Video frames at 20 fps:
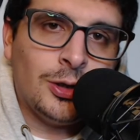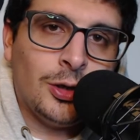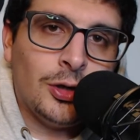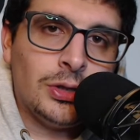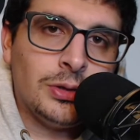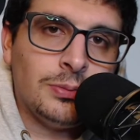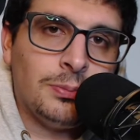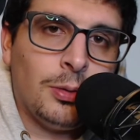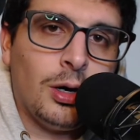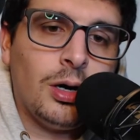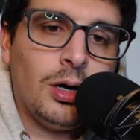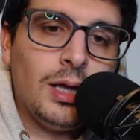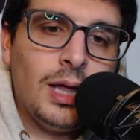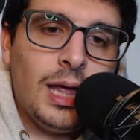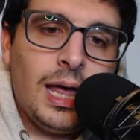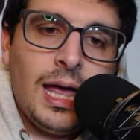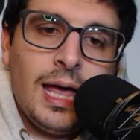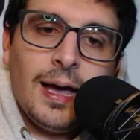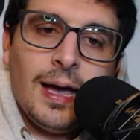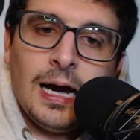guard the ball.
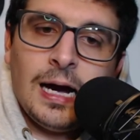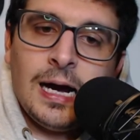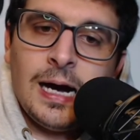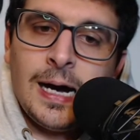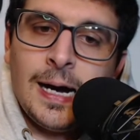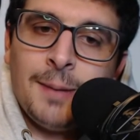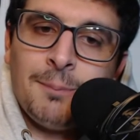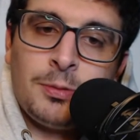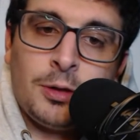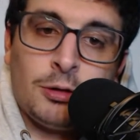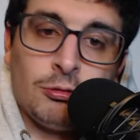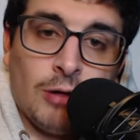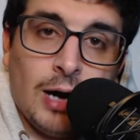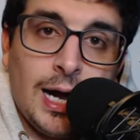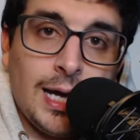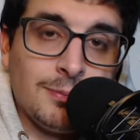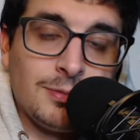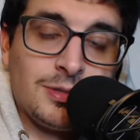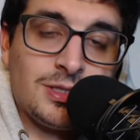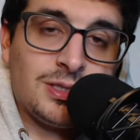
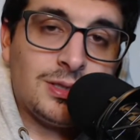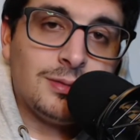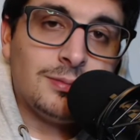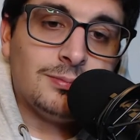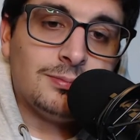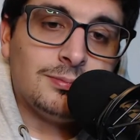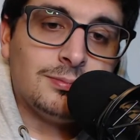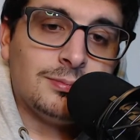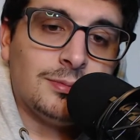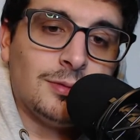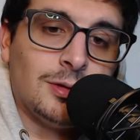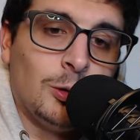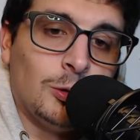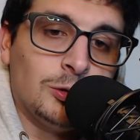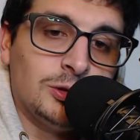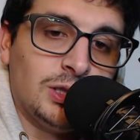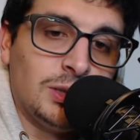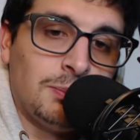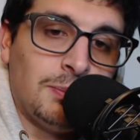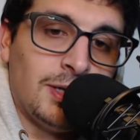Grimes
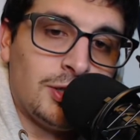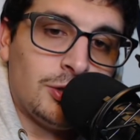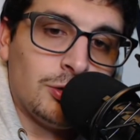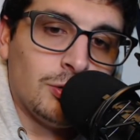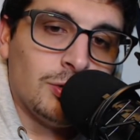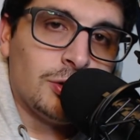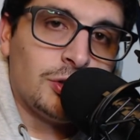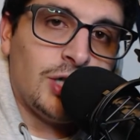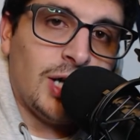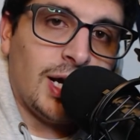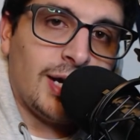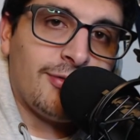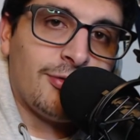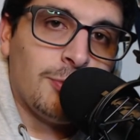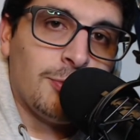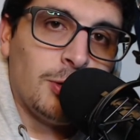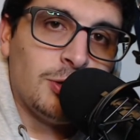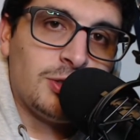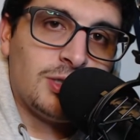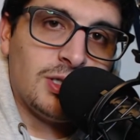holding Mitchell in check
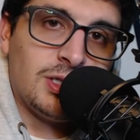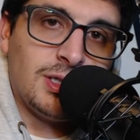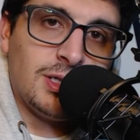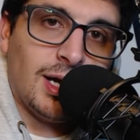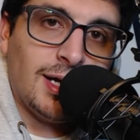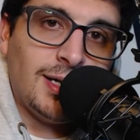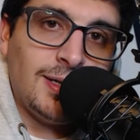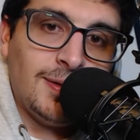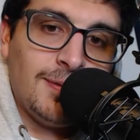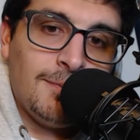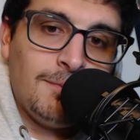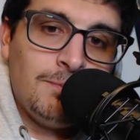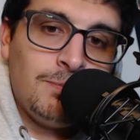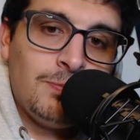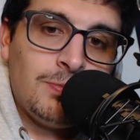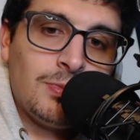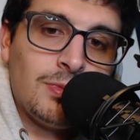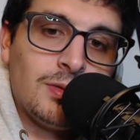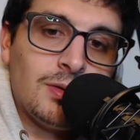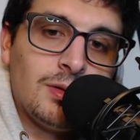for most of the night.
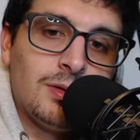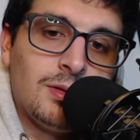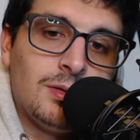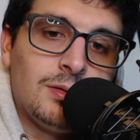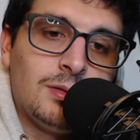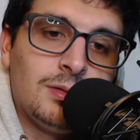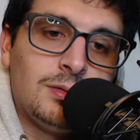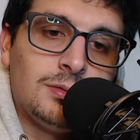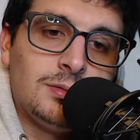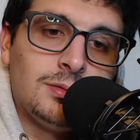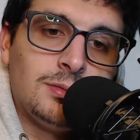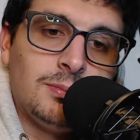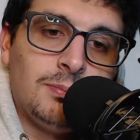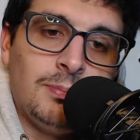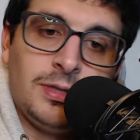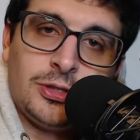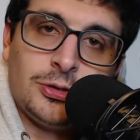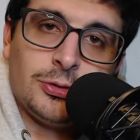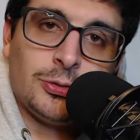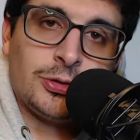
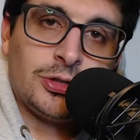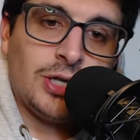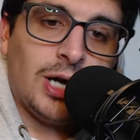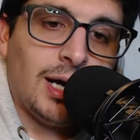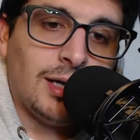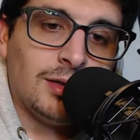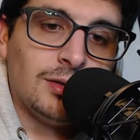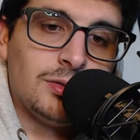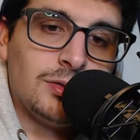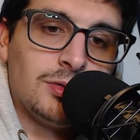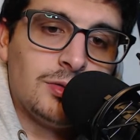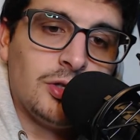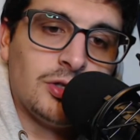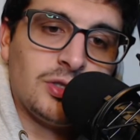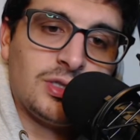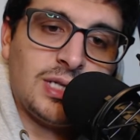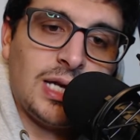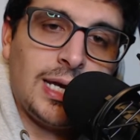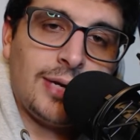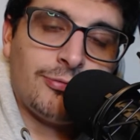Mitchell shot
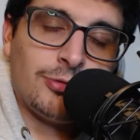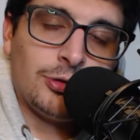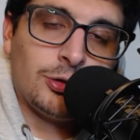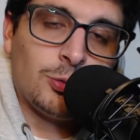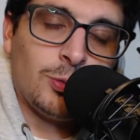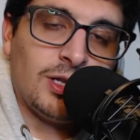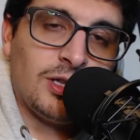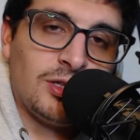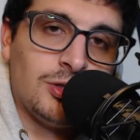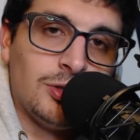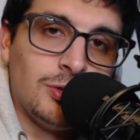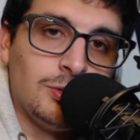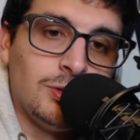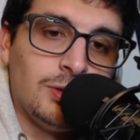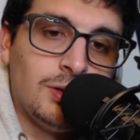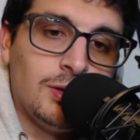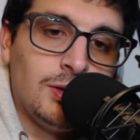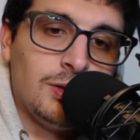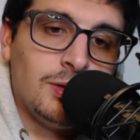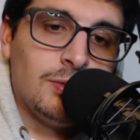just 8 for 22.
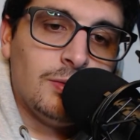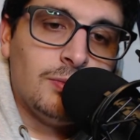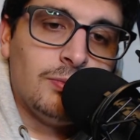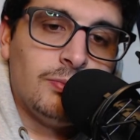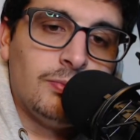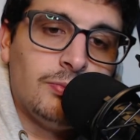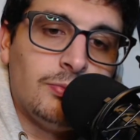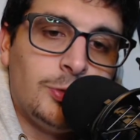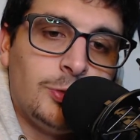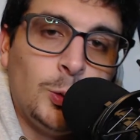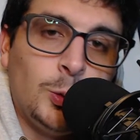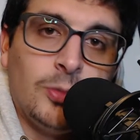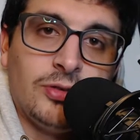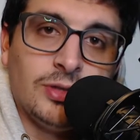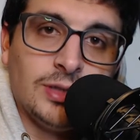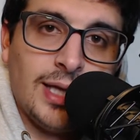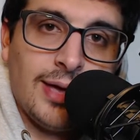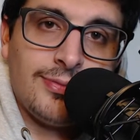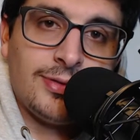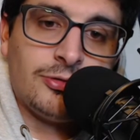2 of
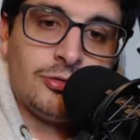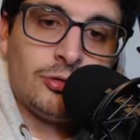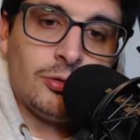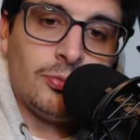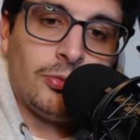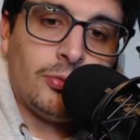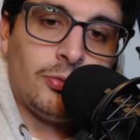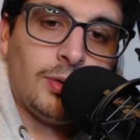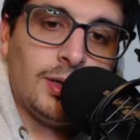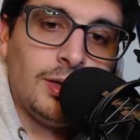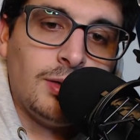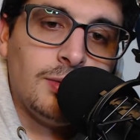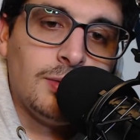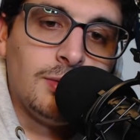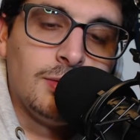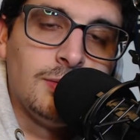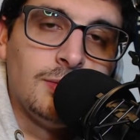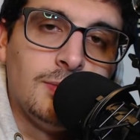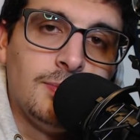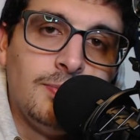11 from 3.
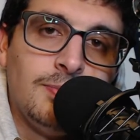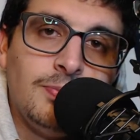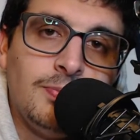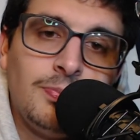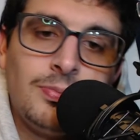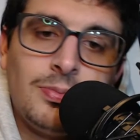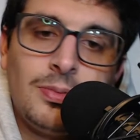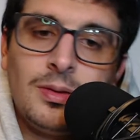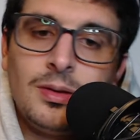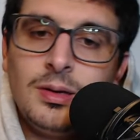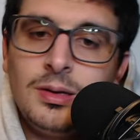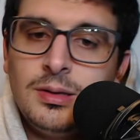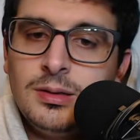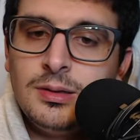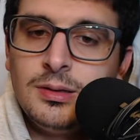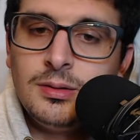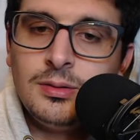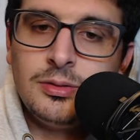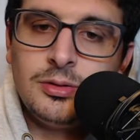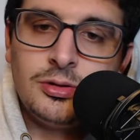
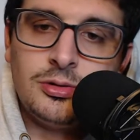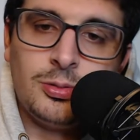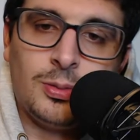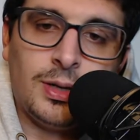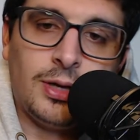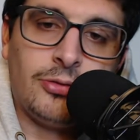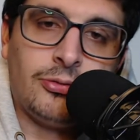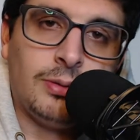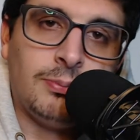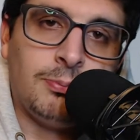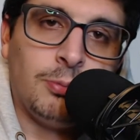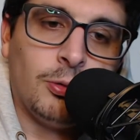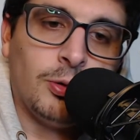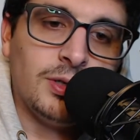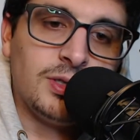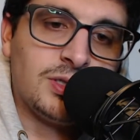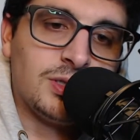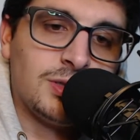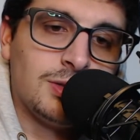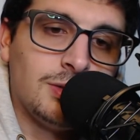23
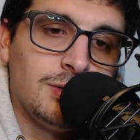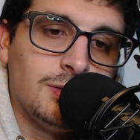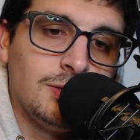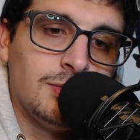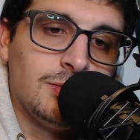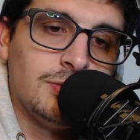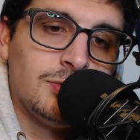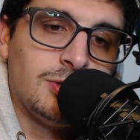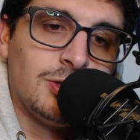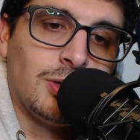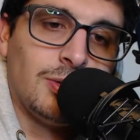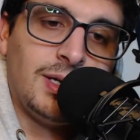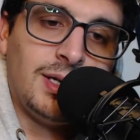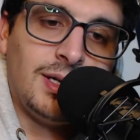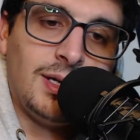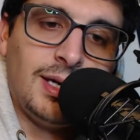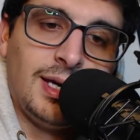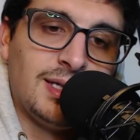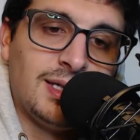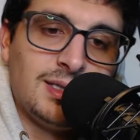points. So
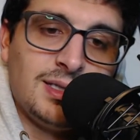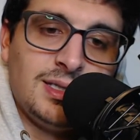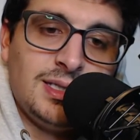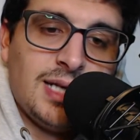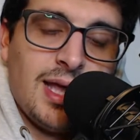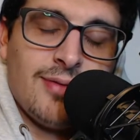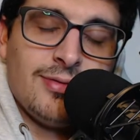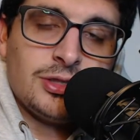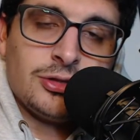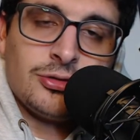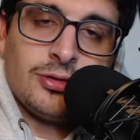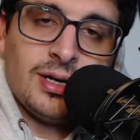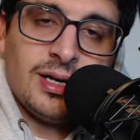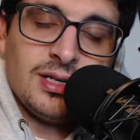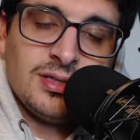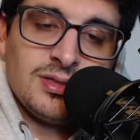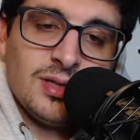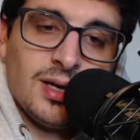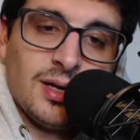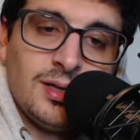he didn't have his
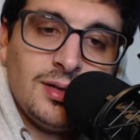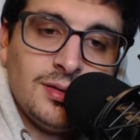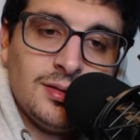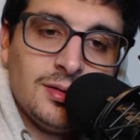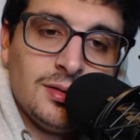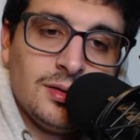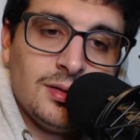greatest night.